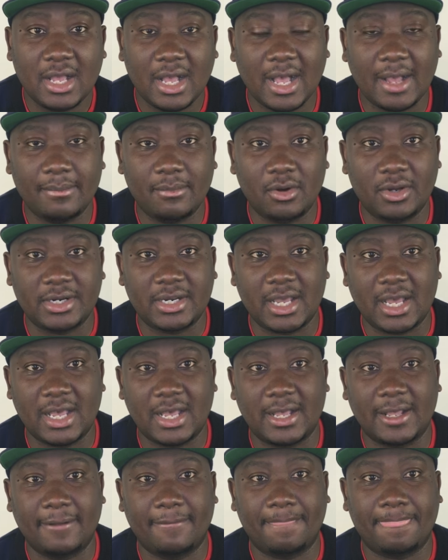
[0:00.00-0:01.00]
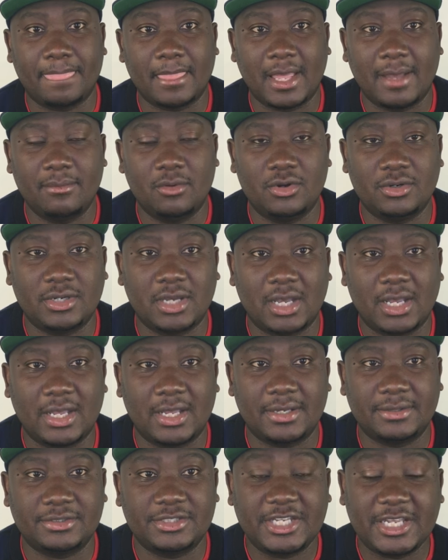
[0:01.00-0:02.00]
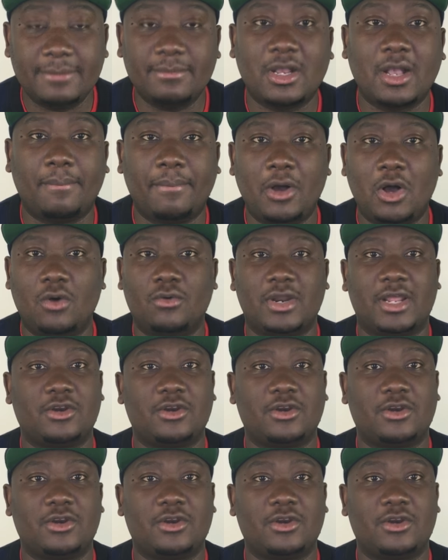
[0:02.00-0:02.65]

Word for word: I'm on um, I'm on uh, Team Capone.